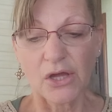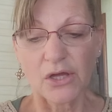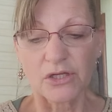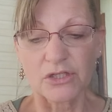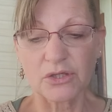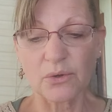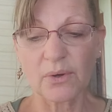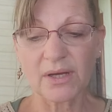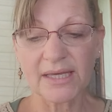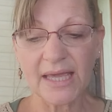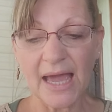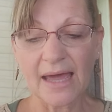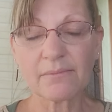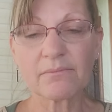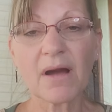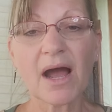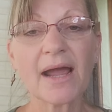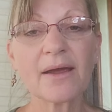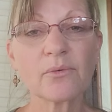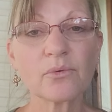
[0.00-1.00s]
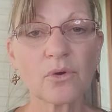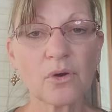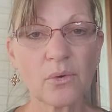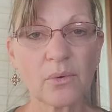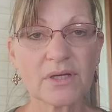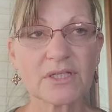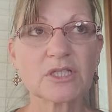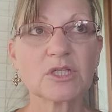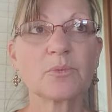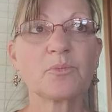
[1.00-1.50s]
So, again, my role
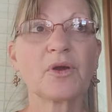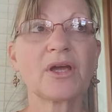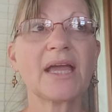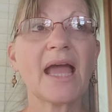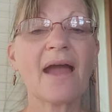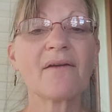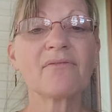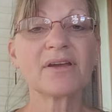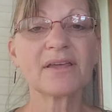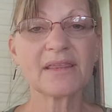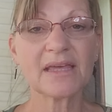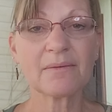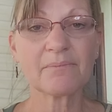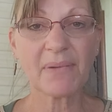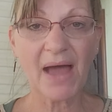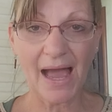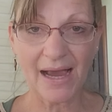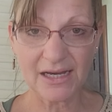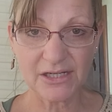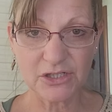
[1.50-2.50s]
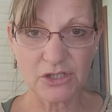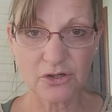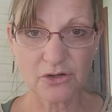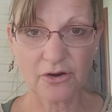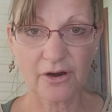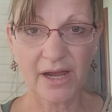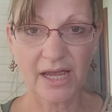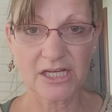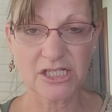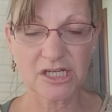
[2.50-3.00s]
was to bring everything back into
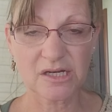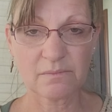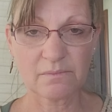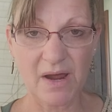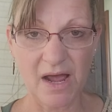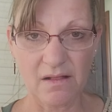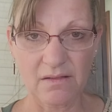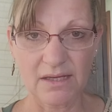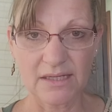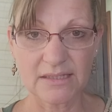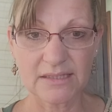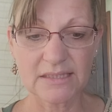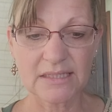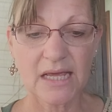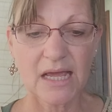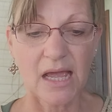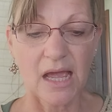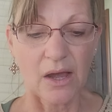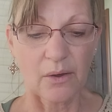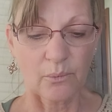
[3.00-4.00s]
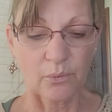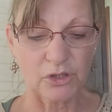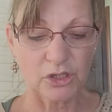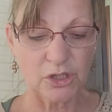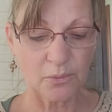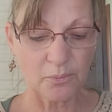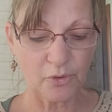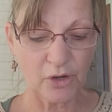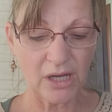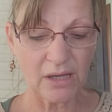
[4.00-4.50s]
creation balance,
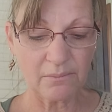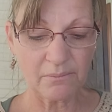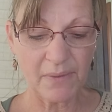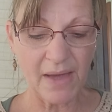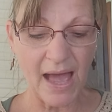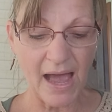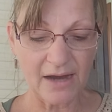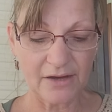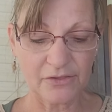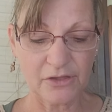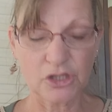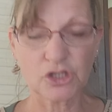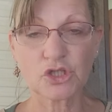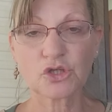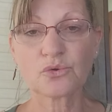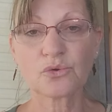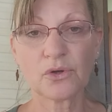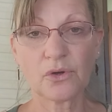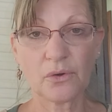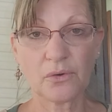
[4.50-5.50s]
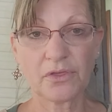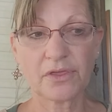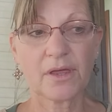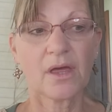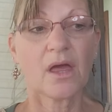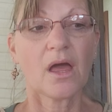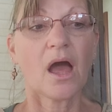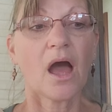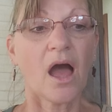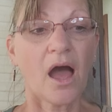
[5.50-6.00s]
to bring back the truth
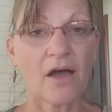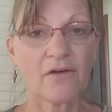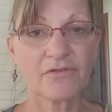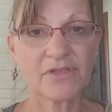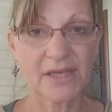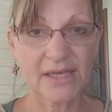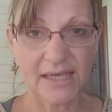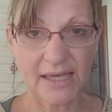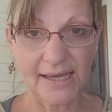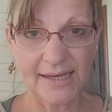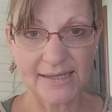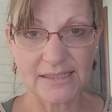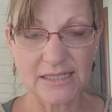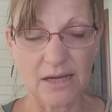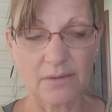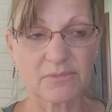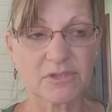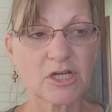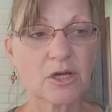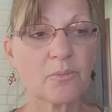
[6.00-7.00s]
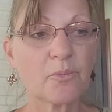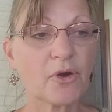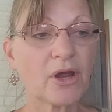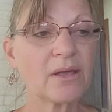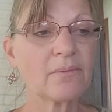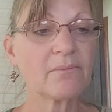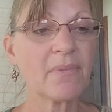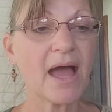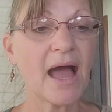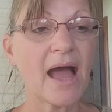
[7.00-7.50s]
of the kingdom, to
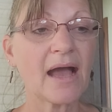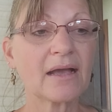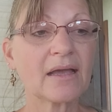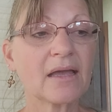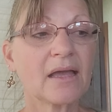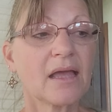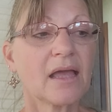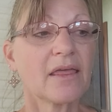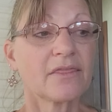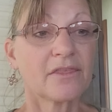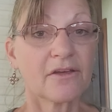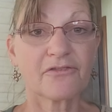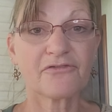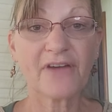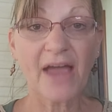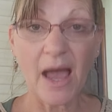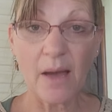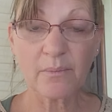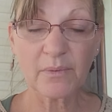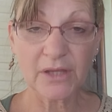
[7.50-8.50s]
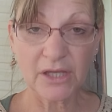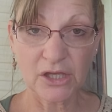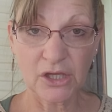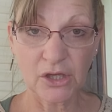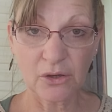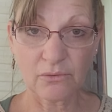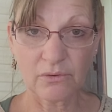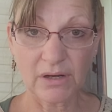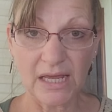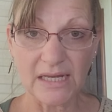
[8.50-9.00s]
bring back the family
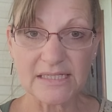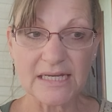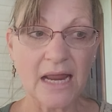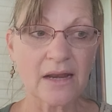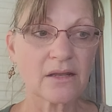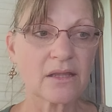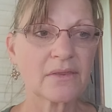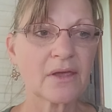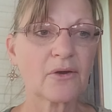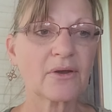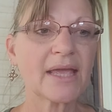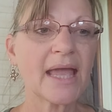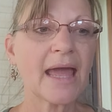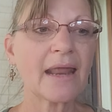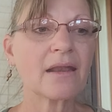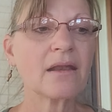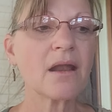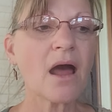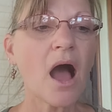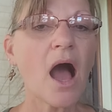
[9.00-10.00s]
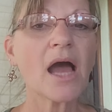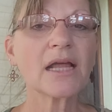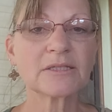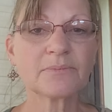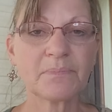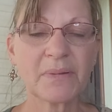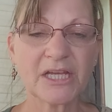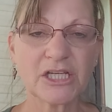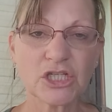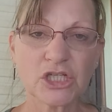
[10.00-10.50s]
unit. And there cannot
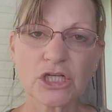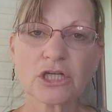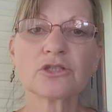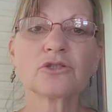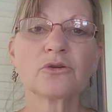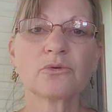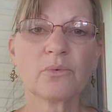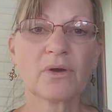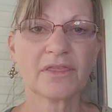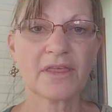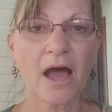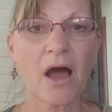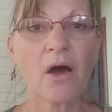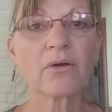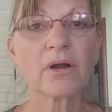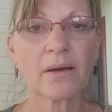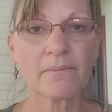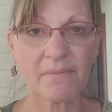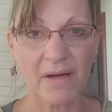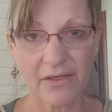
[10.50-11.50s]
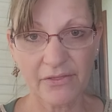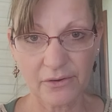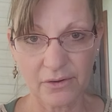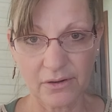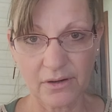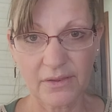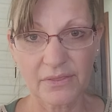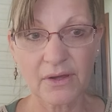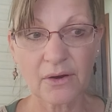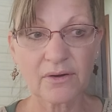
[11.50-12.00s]
be children without a
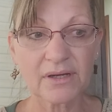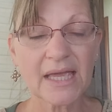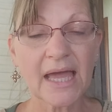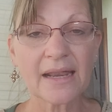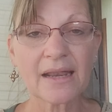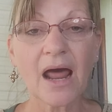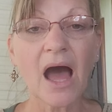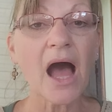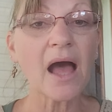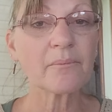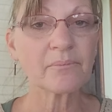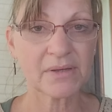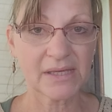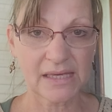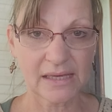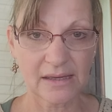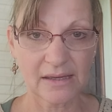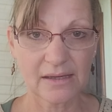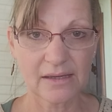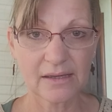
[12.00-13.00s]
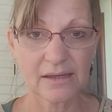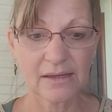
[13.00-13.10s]
mother. There cannot be.